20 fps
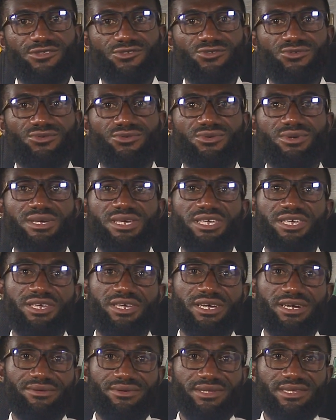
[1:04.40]
into
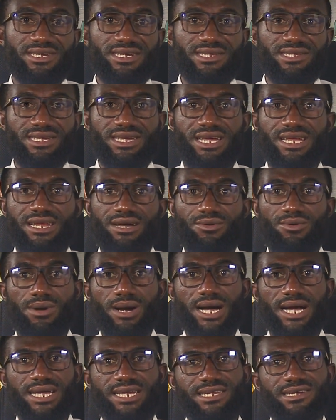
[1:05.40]
inherited and
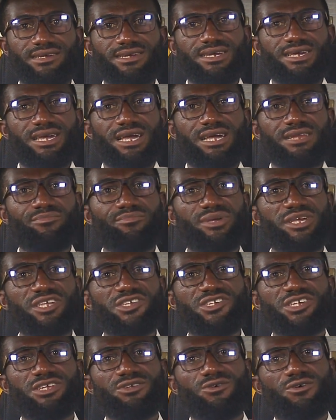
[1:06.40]
acquired, and
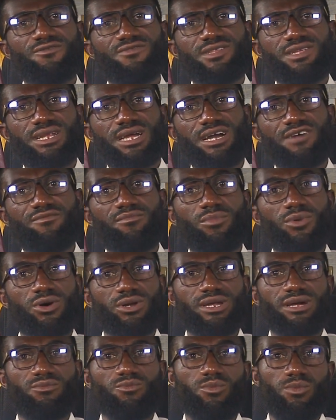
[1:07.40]
patients often have
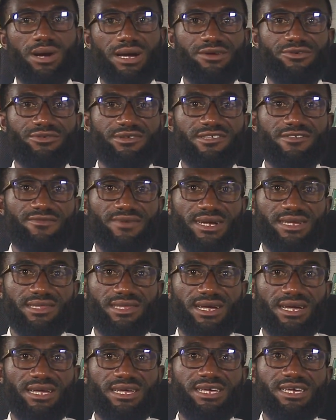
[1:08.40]
more than one risk
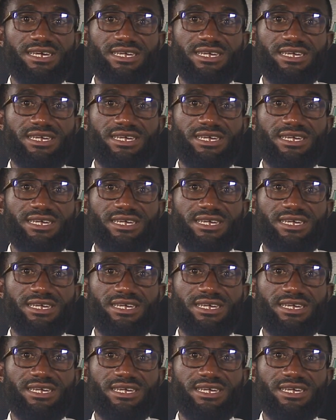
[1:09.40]
factor.